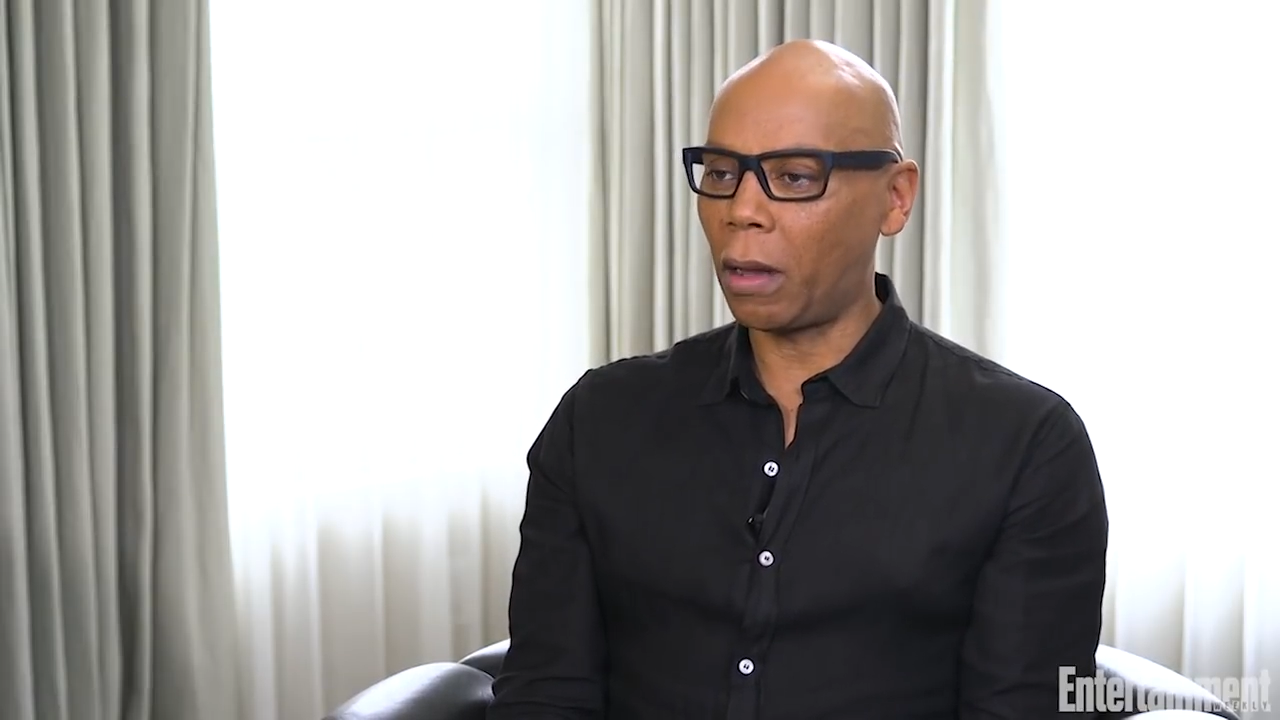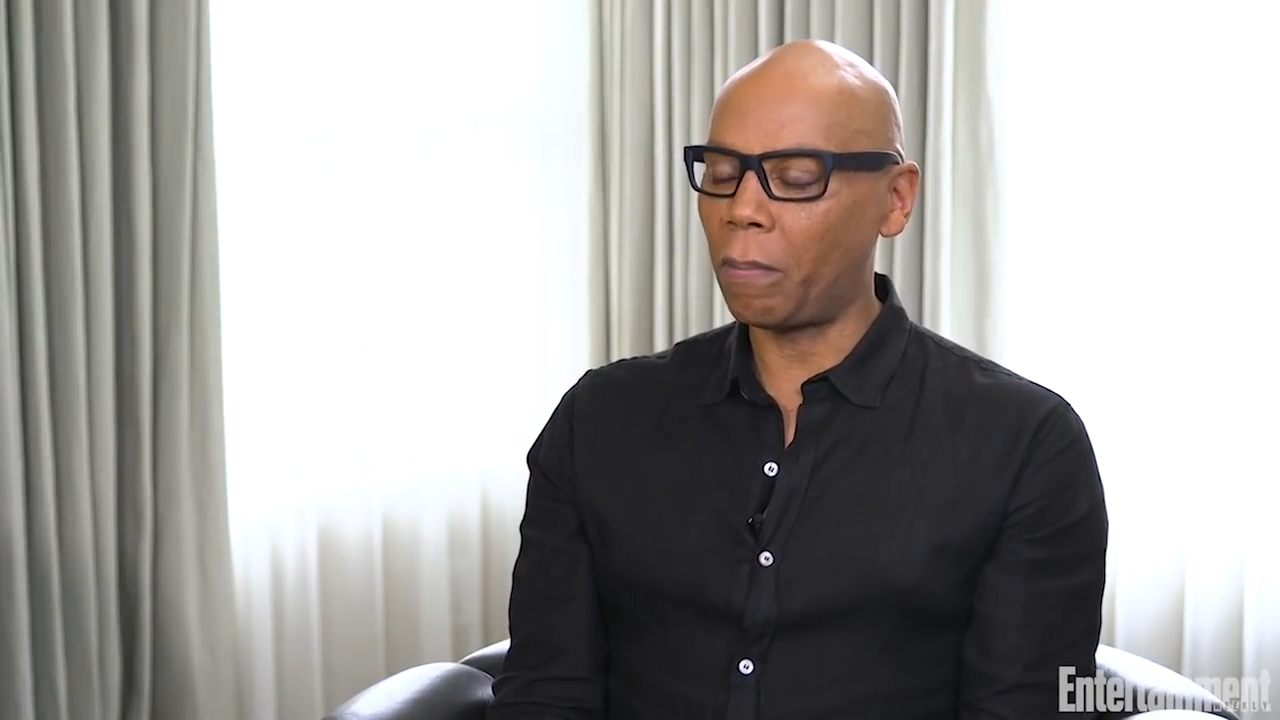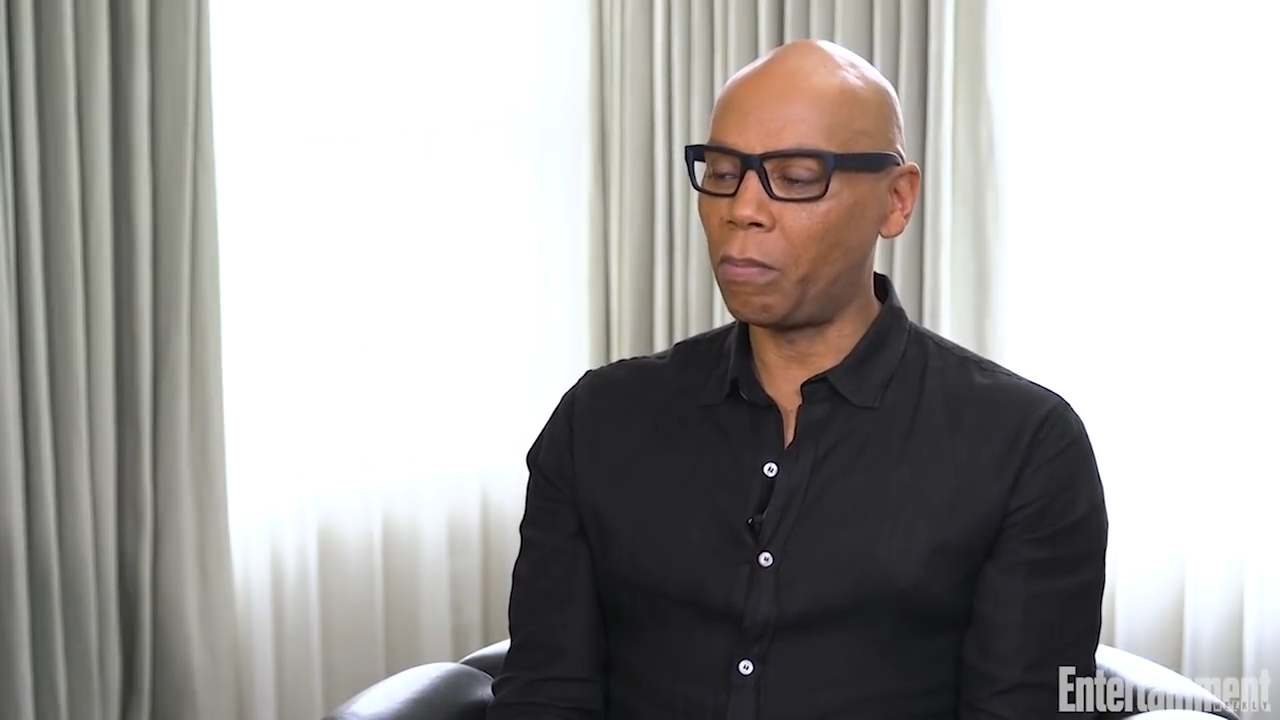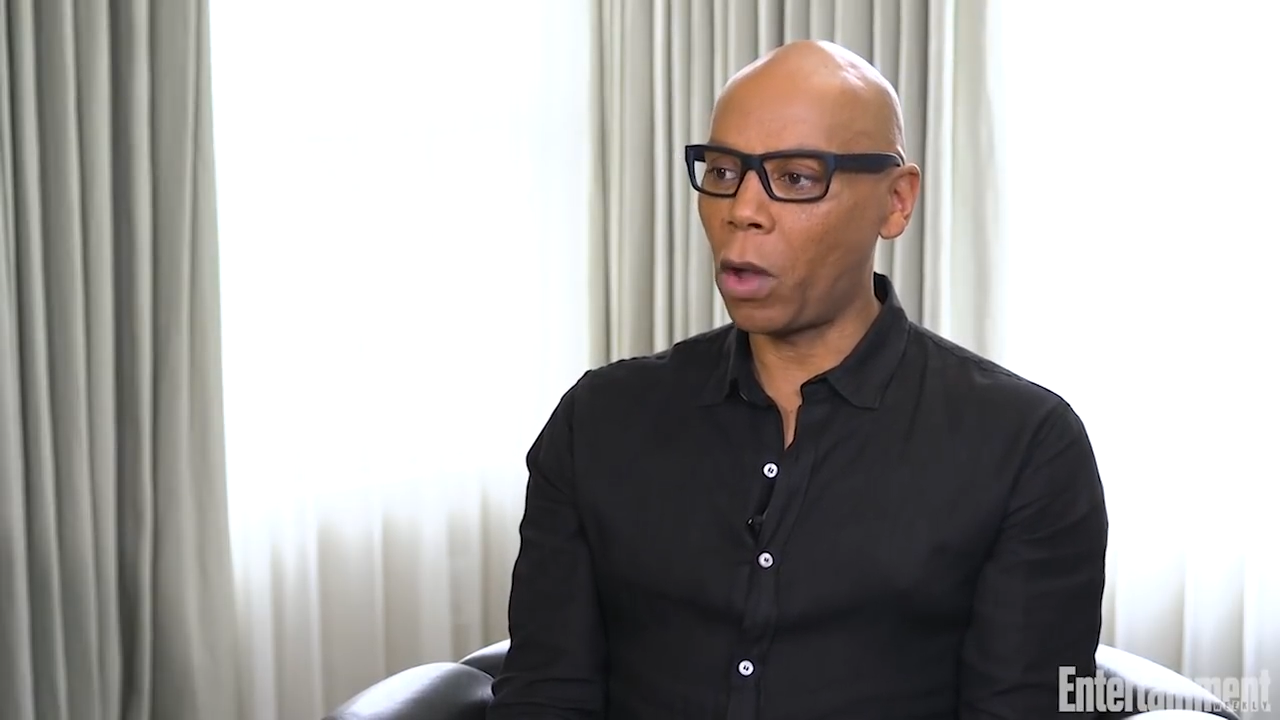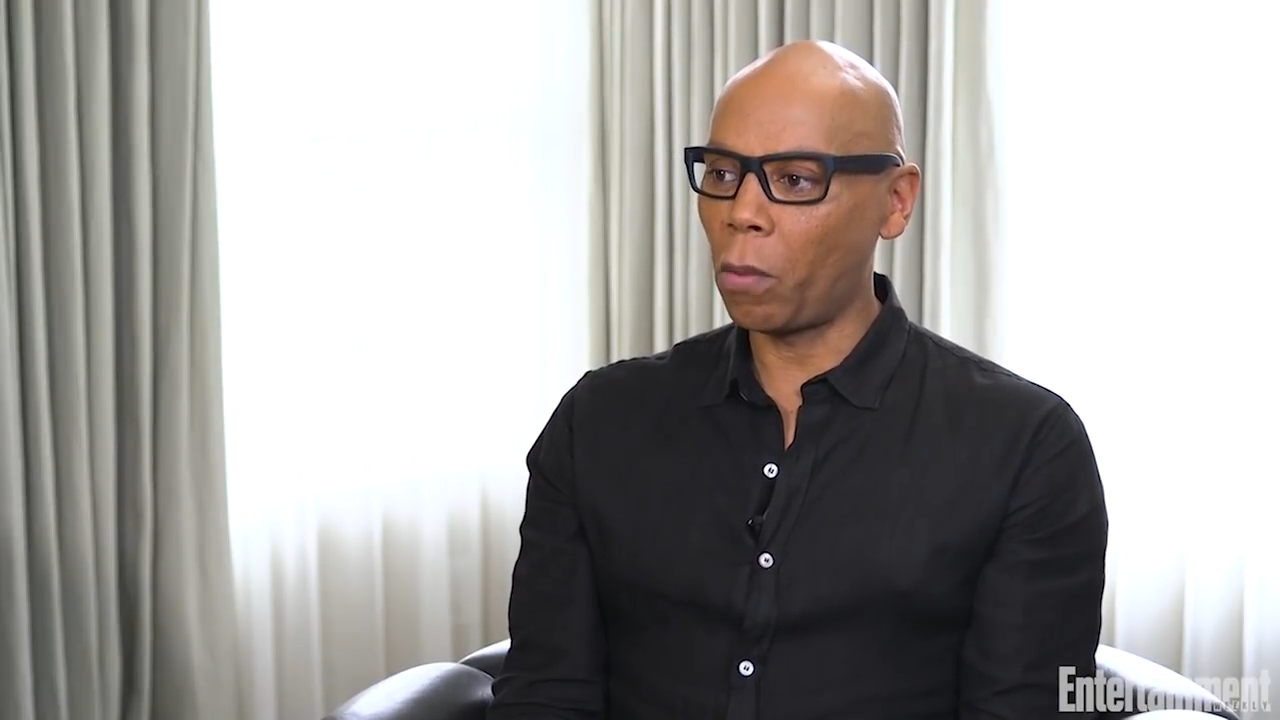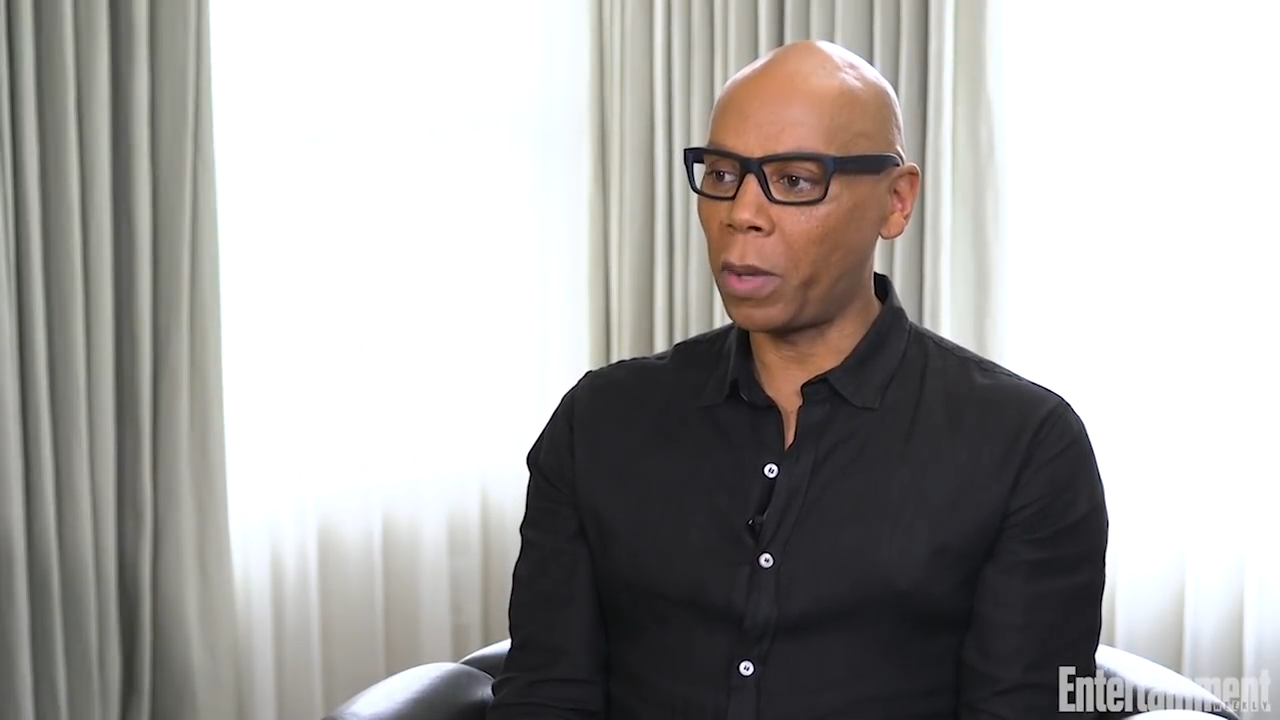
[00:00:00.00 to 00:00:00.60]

um,